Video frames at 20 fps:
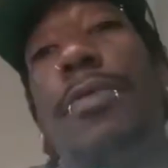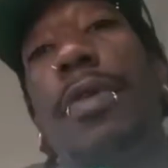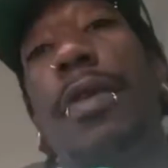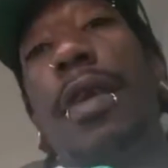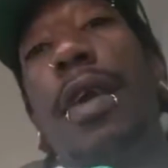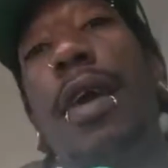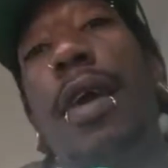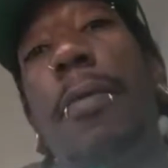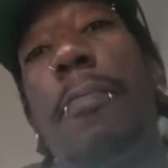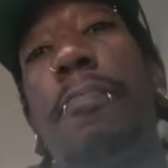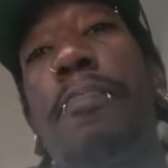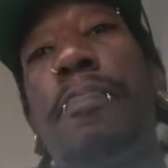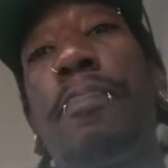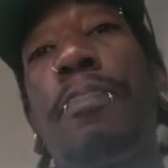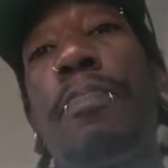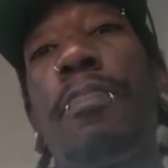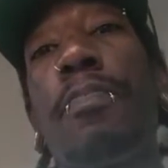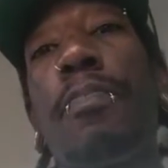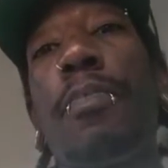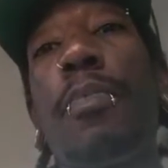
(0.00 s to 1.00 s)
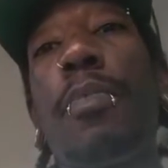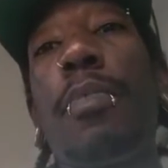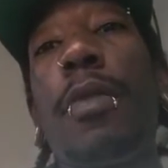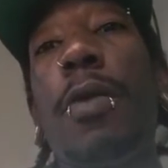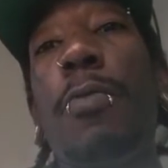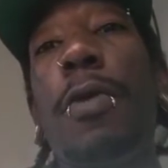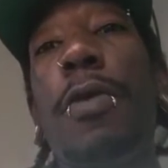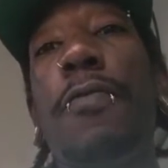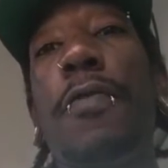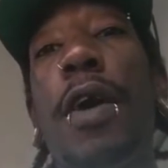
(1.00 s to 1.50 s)
yeah.
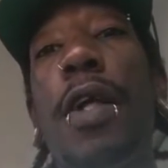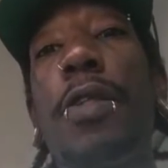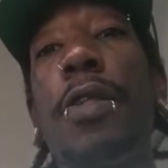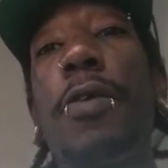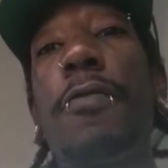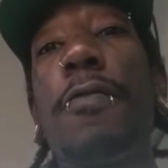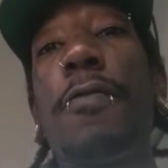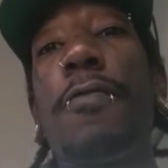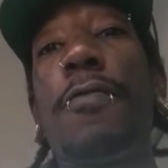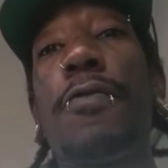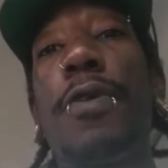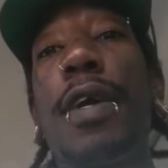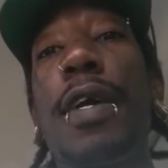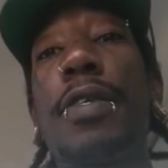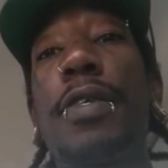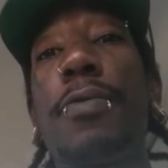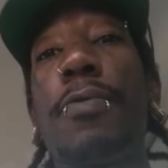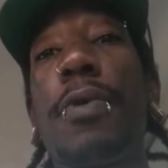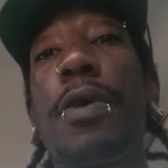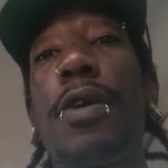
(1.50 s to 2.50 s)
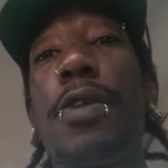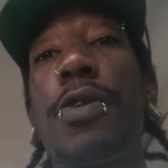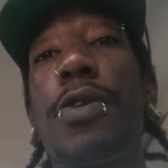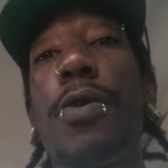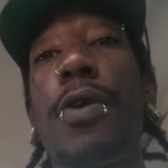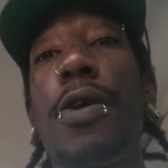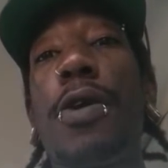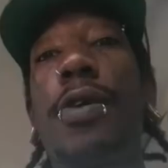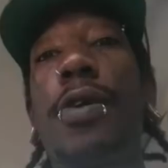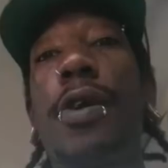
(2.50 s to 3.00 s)
We follow you from France and we
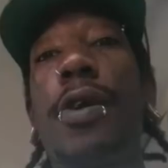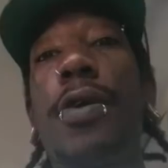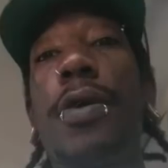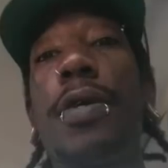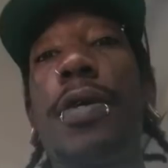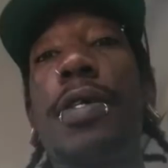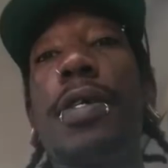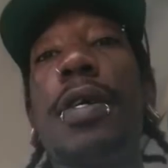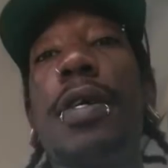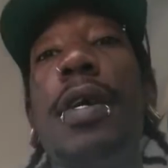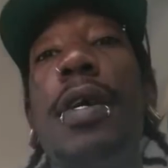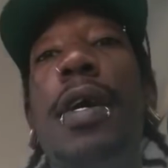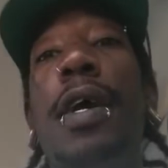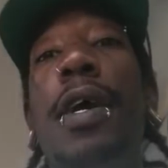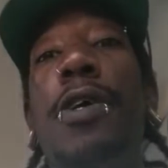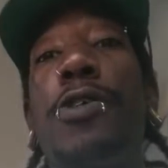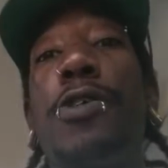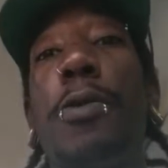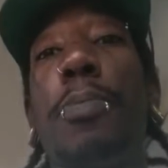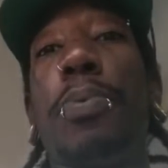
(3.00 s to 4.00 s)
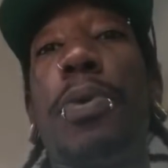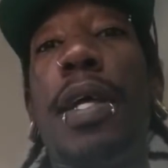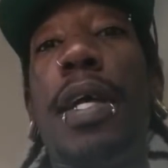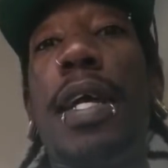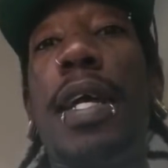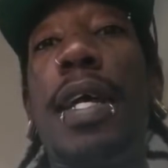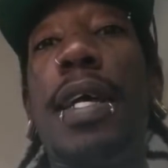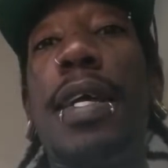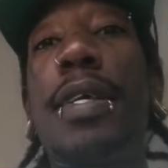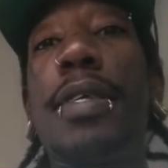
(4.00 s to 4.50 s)
adore your courage. Could you
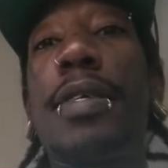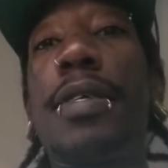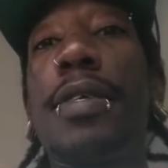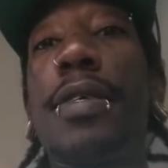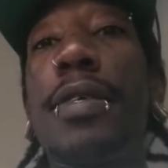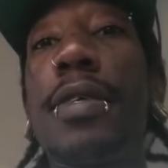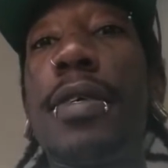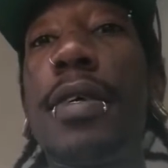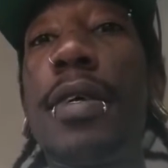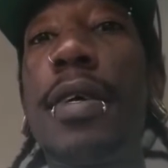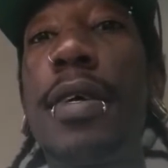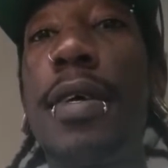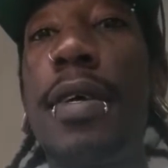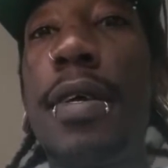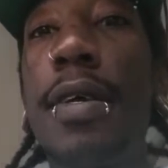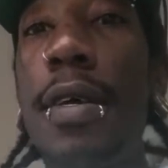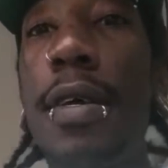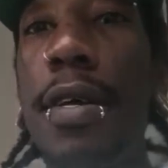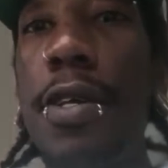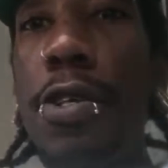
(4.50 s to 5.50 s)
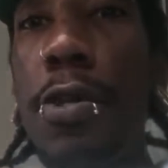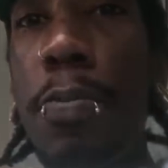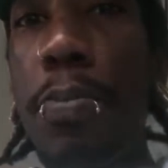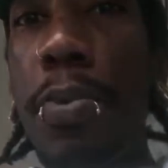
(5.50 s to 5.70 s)
please, could you